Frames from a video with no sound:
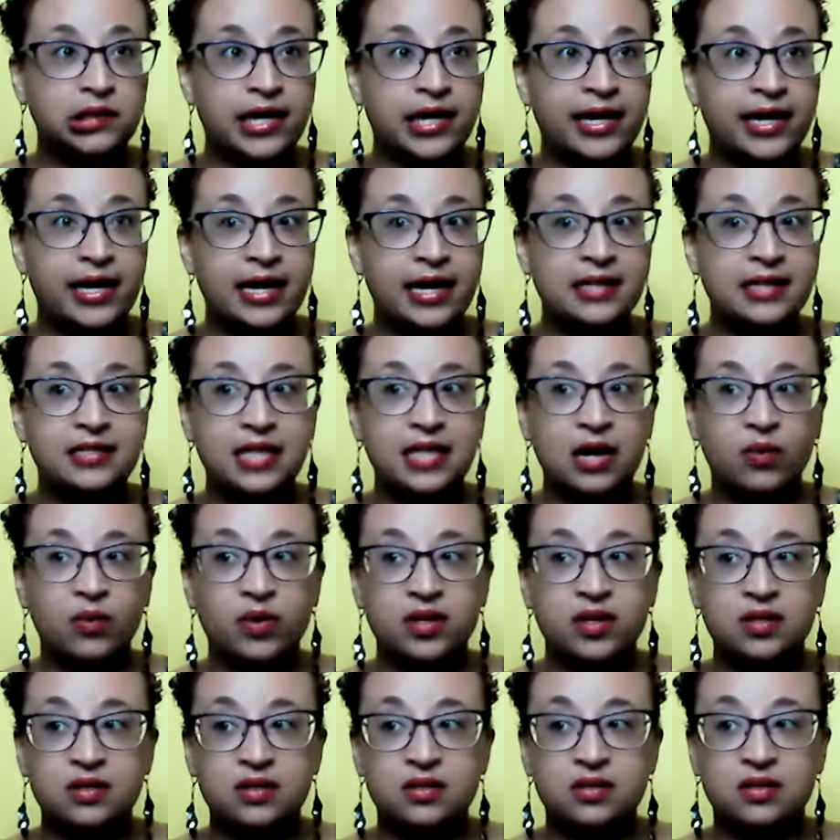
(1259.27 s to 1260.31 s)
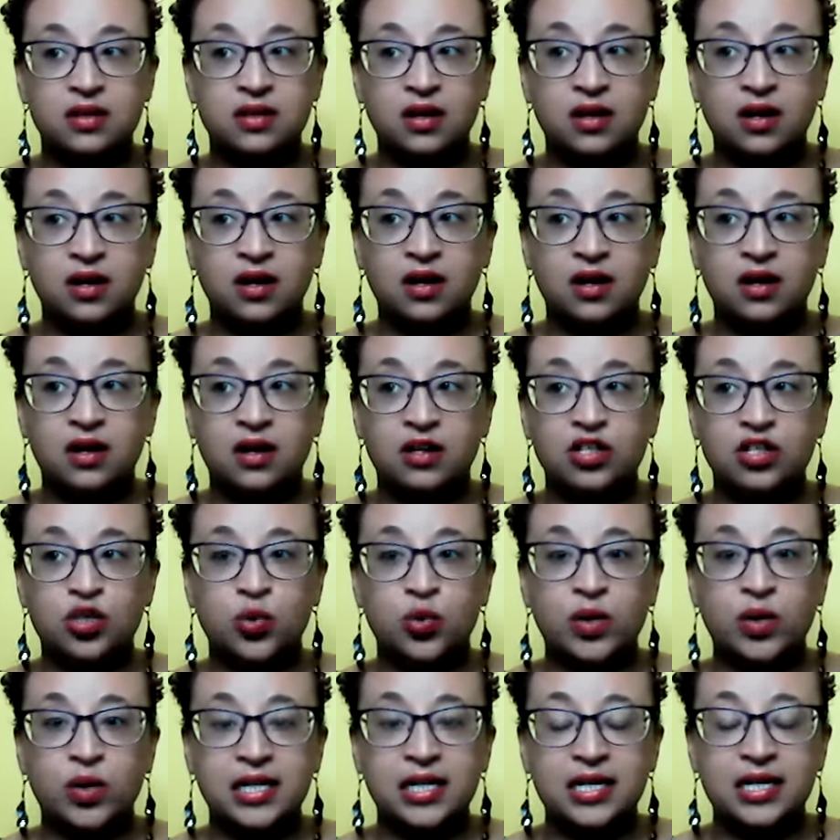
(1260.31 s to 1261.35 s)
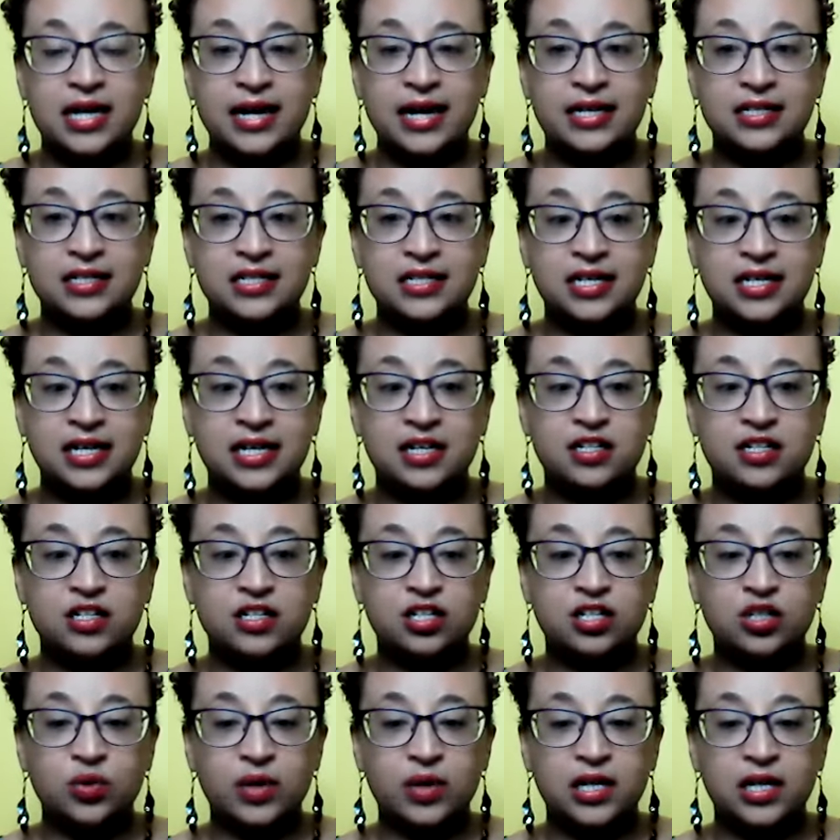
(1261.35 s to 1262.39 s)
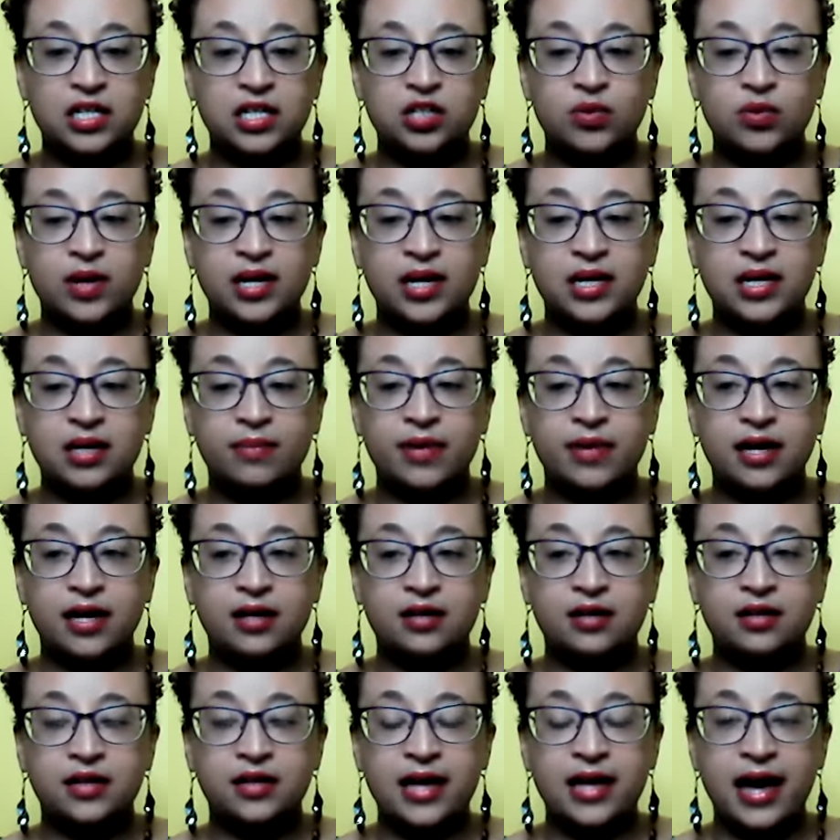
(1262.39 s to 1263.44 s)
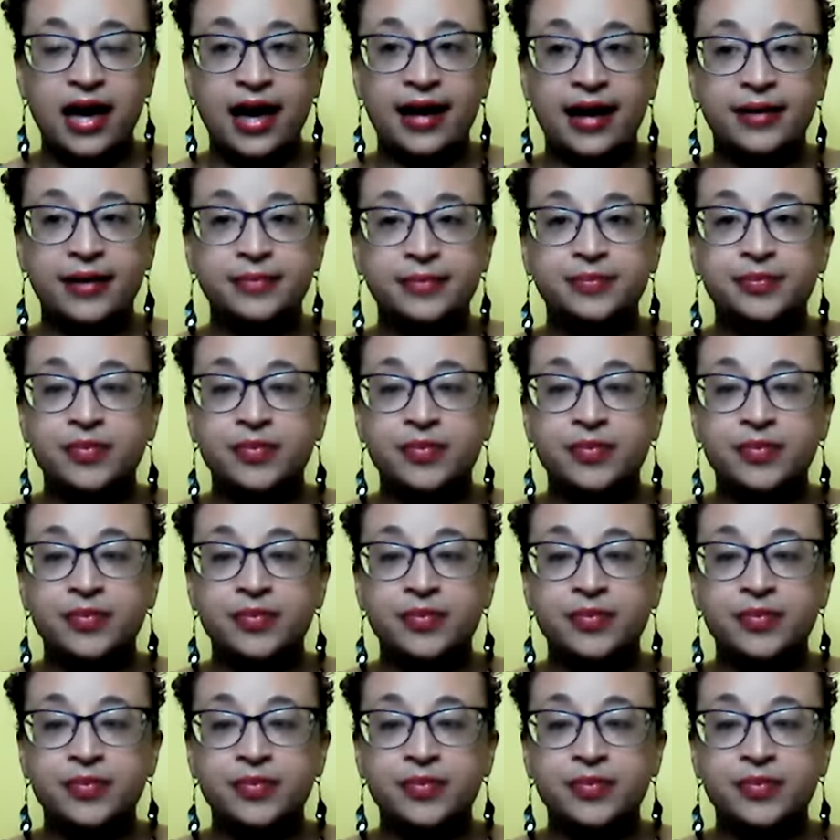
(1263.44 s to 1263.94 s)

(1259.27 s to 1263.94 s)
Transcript: I guess that was 2019 into 2020 a bit. Yeah.